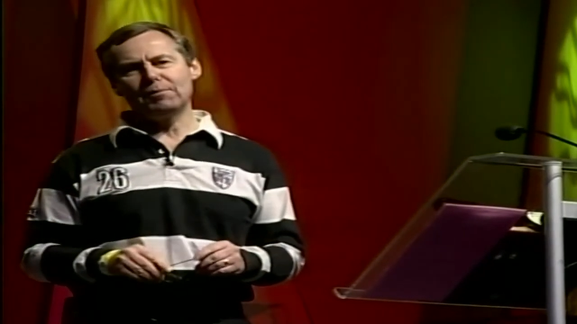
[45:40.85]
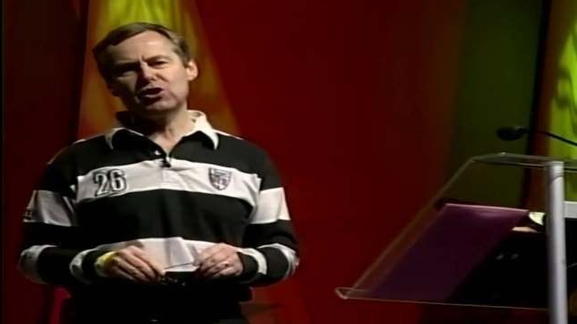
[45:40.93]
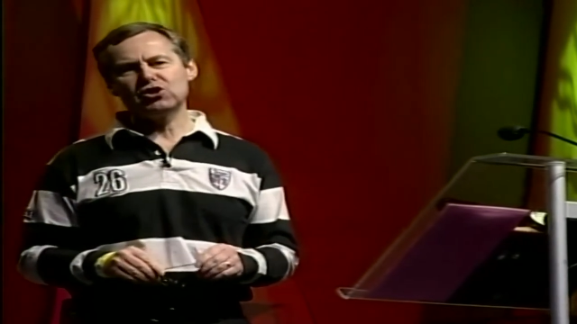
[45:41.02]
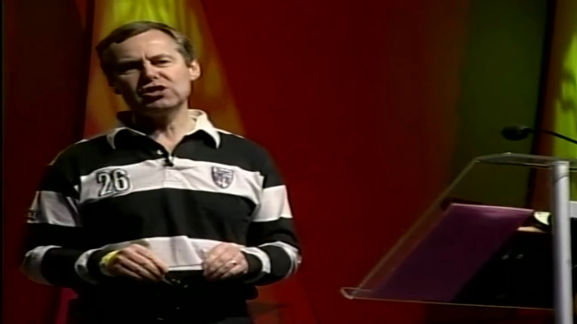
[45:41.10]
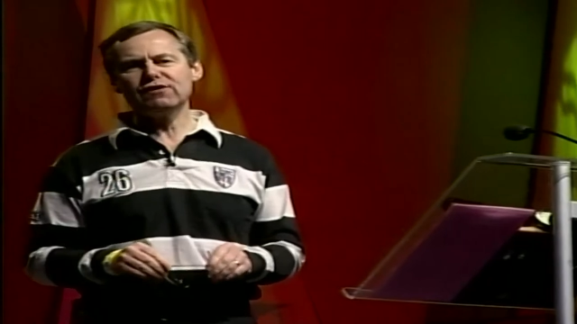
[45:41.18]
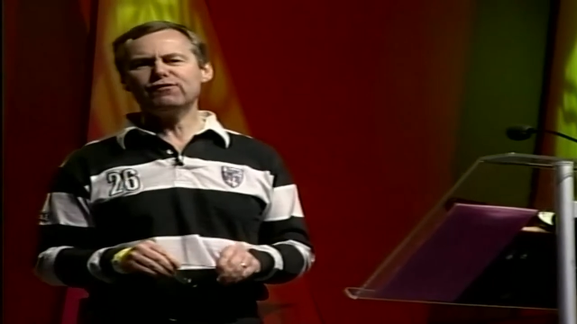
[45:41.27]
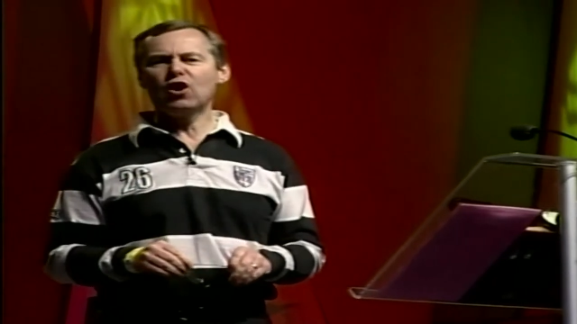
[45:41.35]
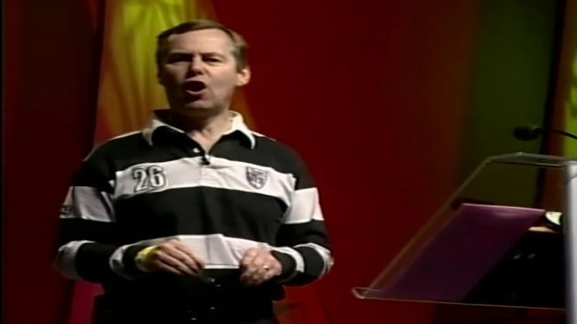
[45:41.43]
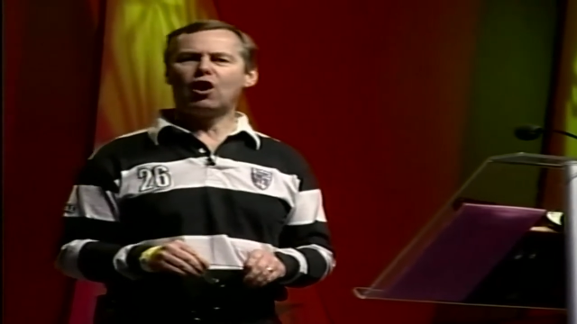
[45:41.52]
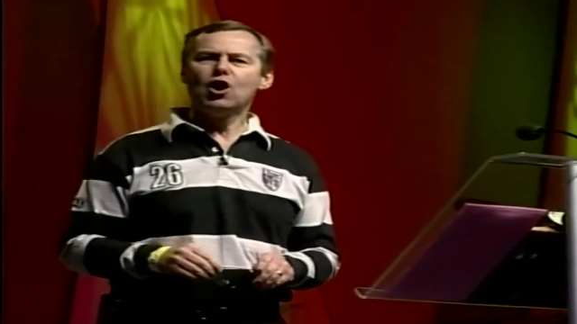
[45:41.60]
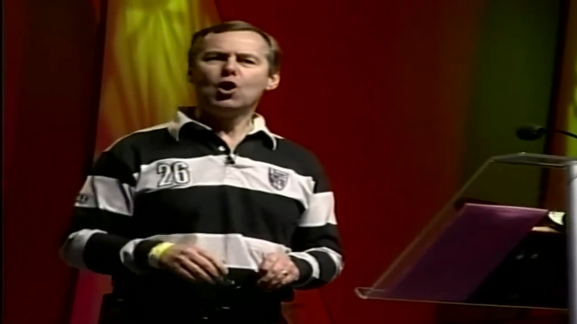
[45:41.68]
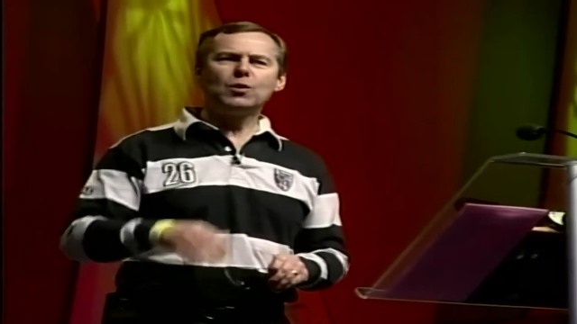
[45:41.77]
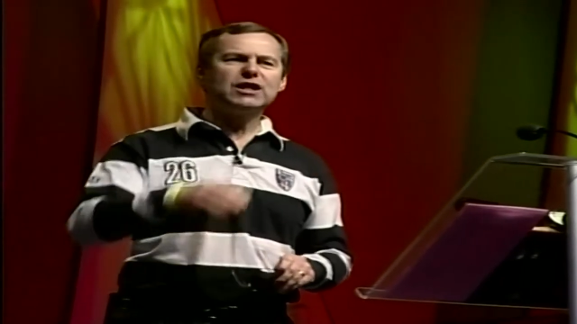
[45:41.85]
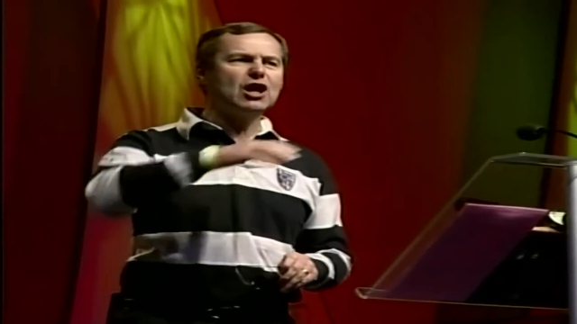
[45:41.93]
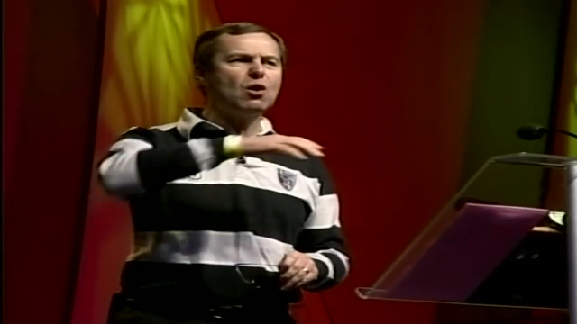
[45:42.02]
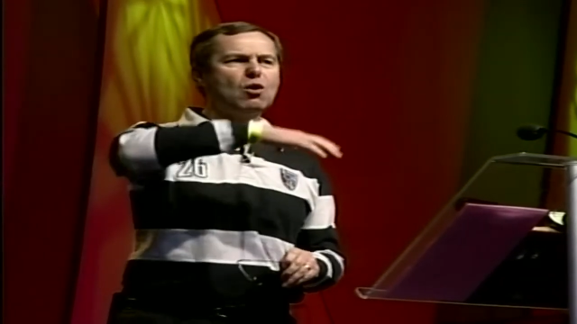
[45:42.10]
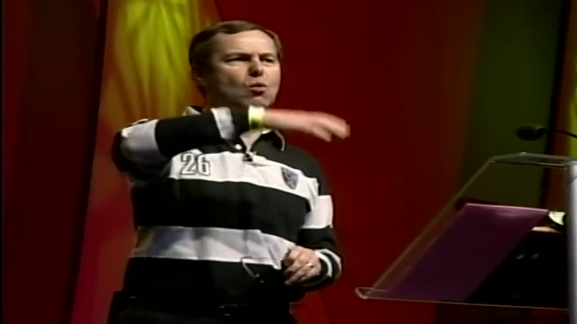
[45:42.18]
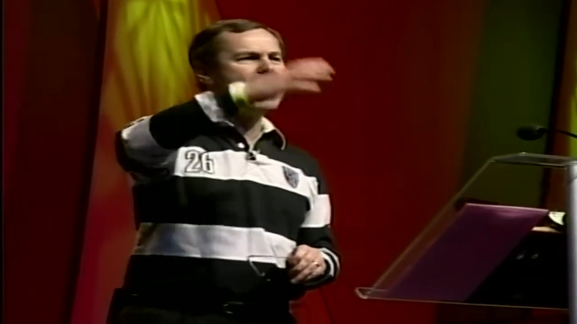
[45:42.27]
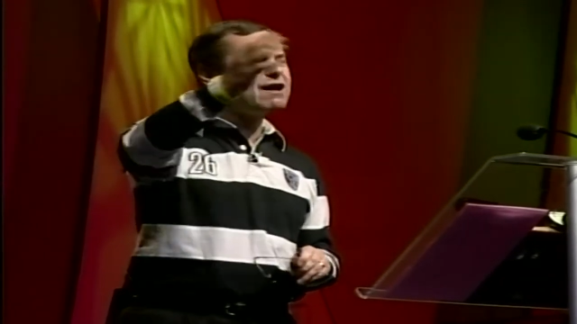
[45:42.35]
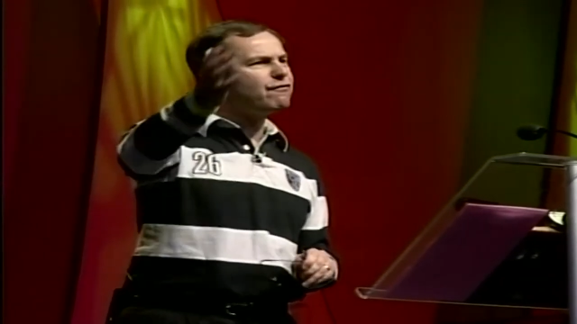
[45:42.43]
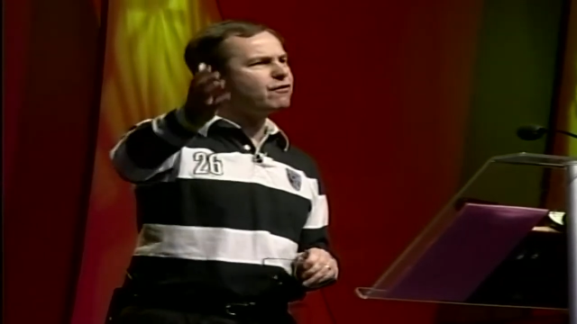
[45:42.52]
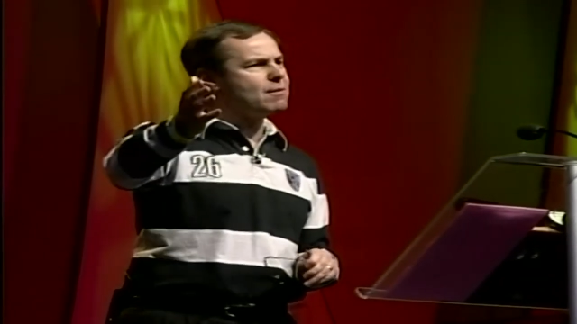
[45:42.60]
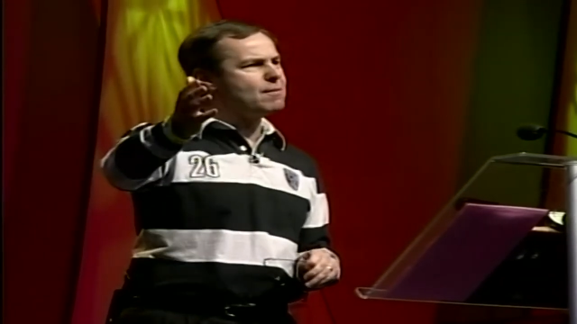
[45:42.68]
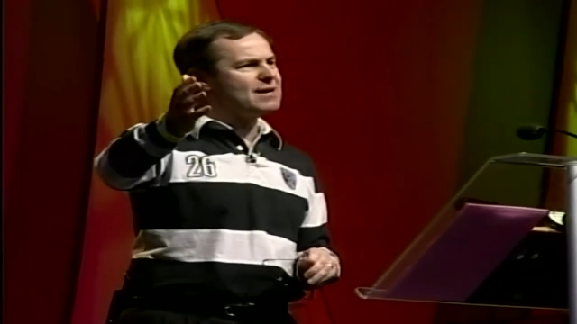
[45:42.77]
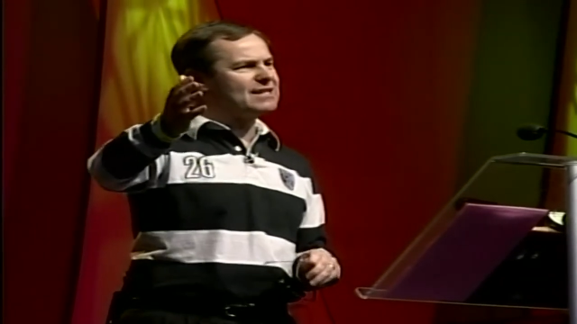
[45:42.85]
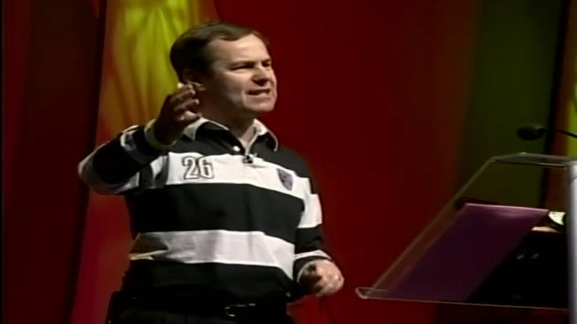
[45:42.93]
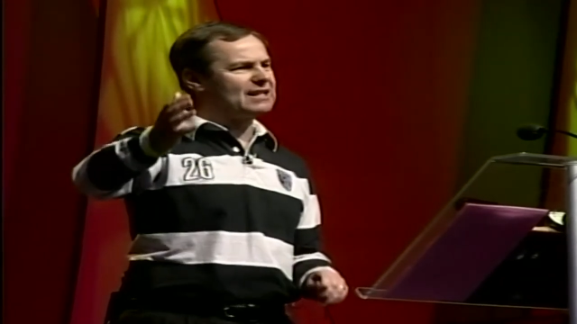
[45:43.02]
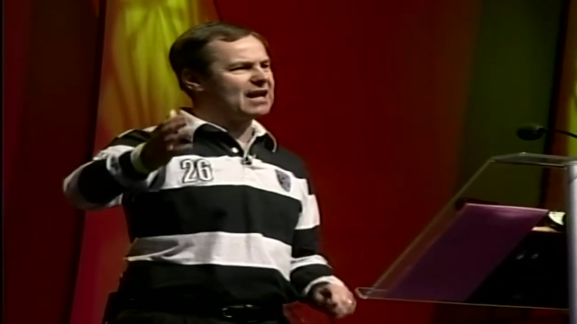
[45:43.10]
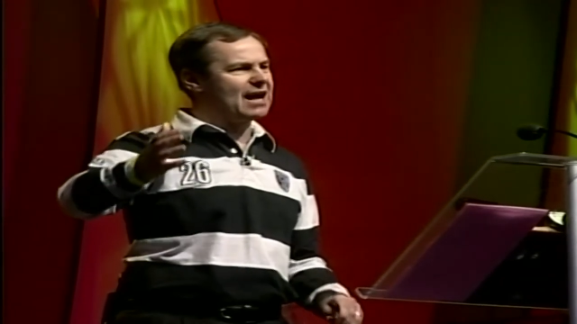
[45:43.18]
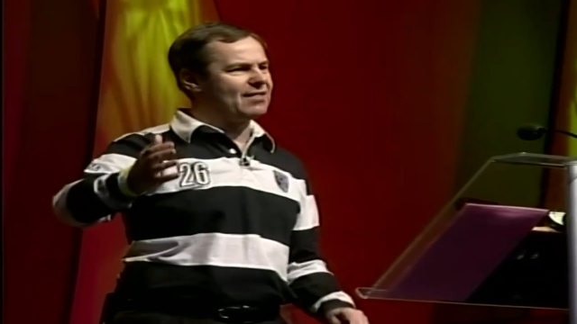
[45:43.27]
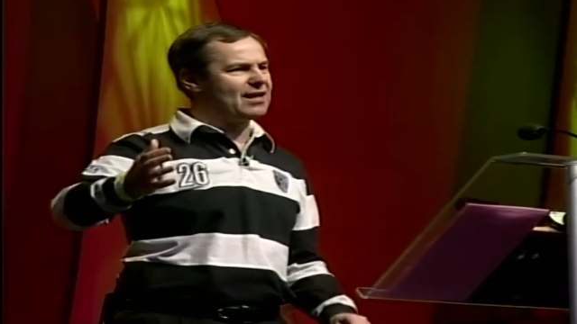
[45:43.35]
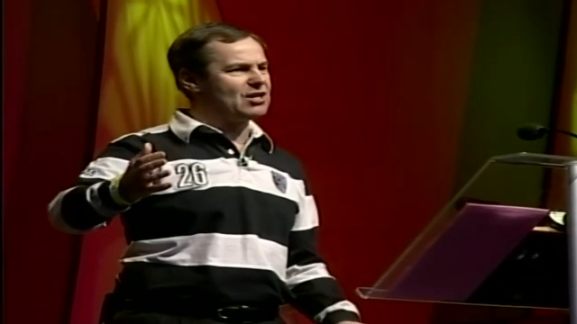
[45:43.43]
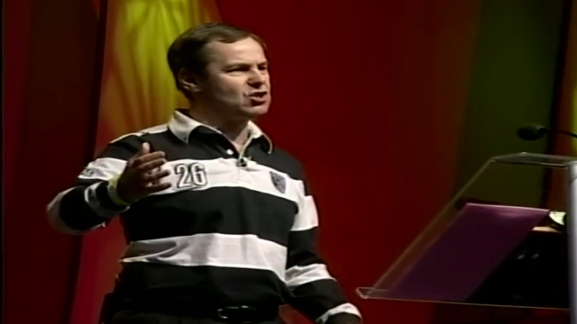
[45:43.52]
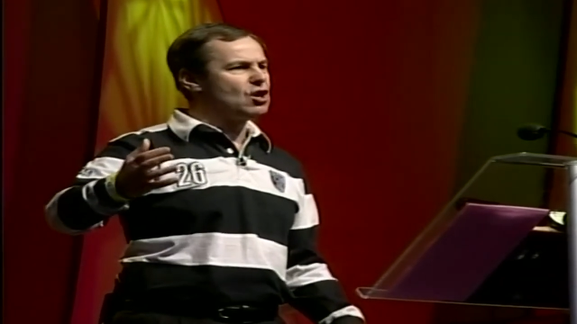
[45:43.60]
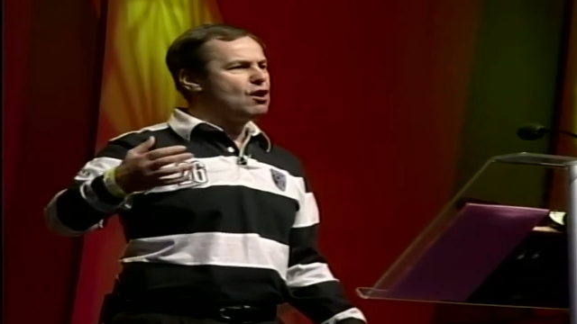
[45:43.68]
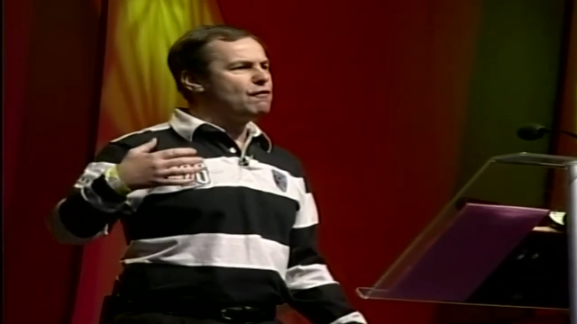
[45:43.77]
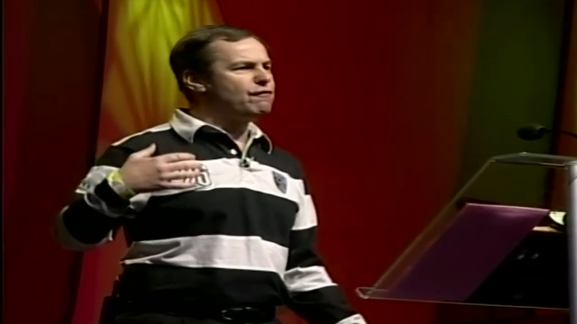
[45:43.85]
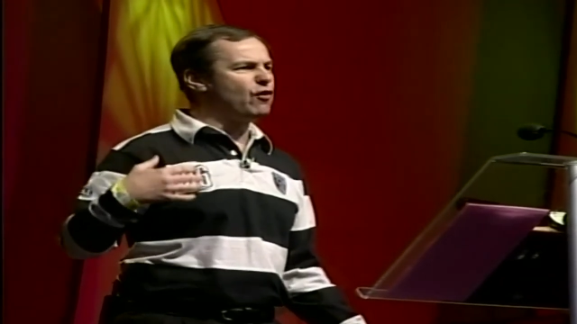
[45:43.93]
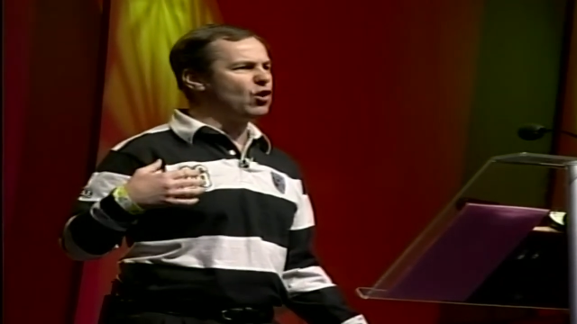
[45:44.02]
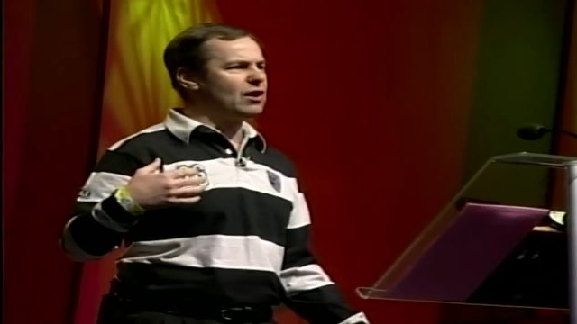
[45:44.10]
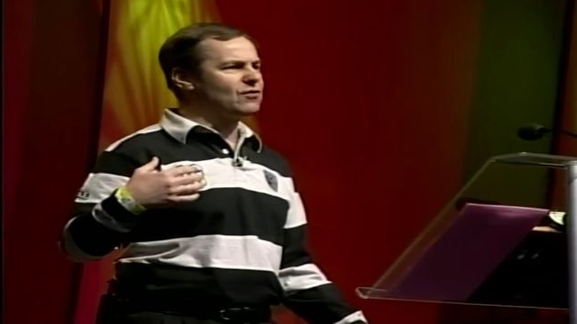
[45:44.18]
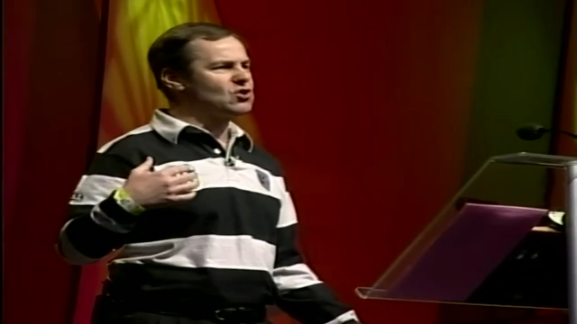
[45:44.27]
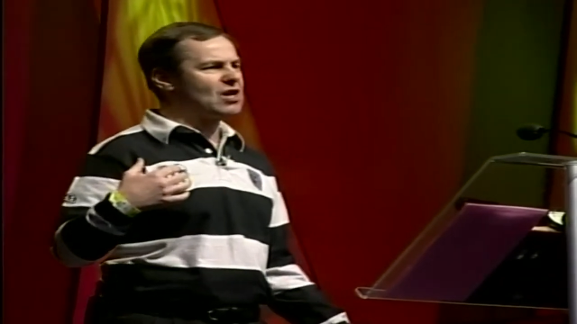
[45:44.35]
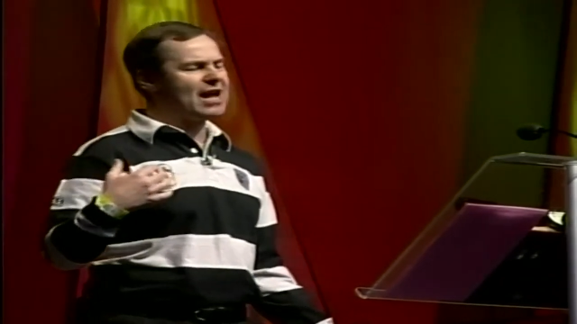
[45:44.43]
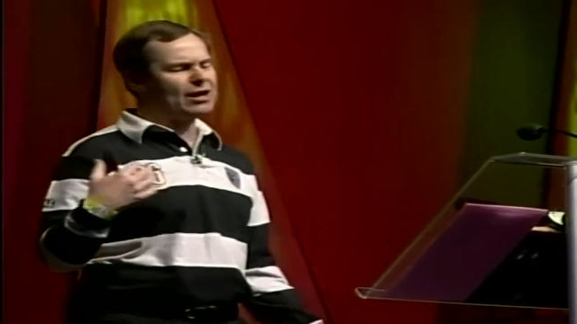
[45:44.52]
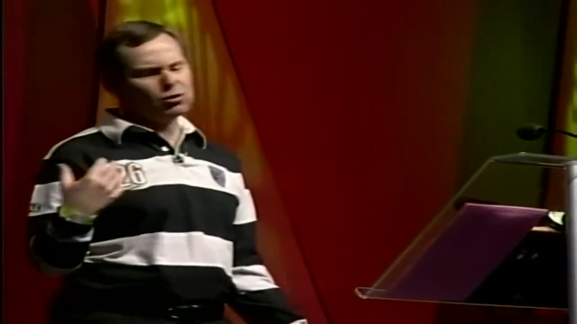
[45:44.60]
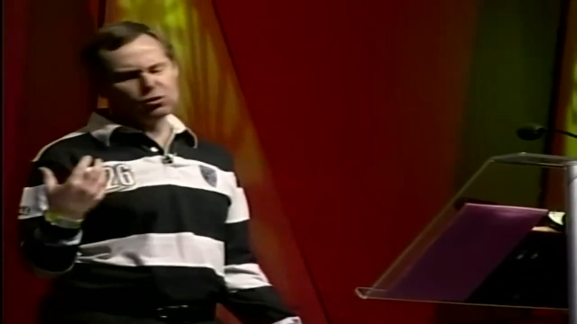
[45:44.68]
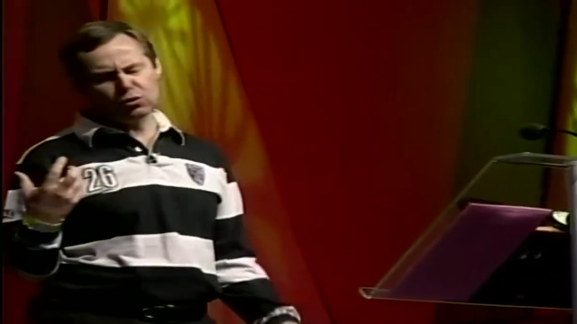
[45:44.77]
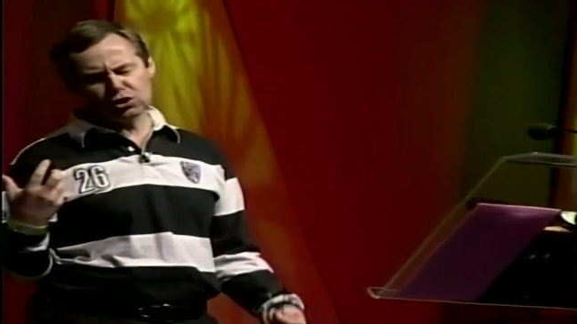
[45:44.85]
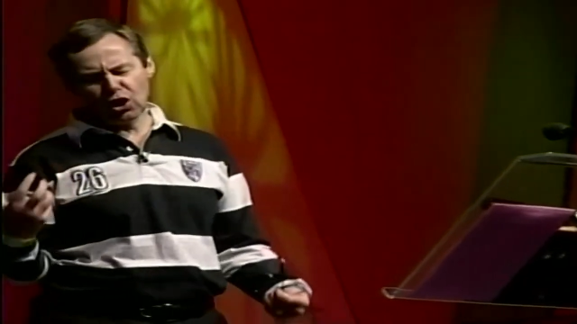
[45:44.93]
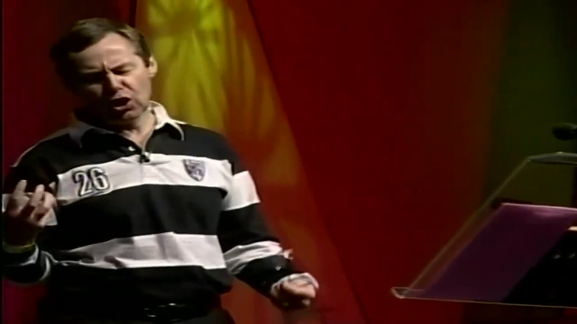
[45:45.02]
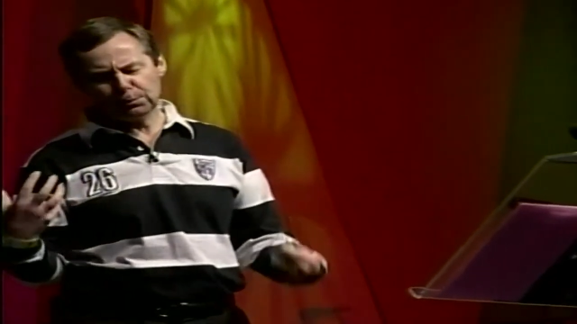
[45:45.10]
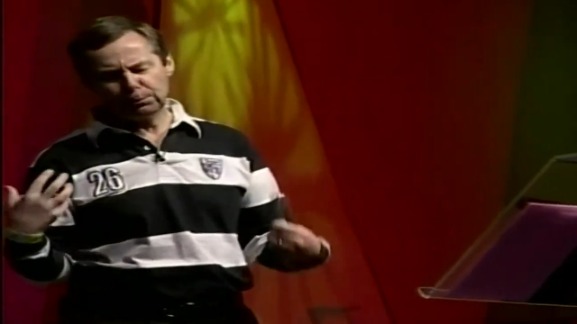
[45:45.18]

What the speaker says: because if not, we go away from a meeting like this full of saying, oh God,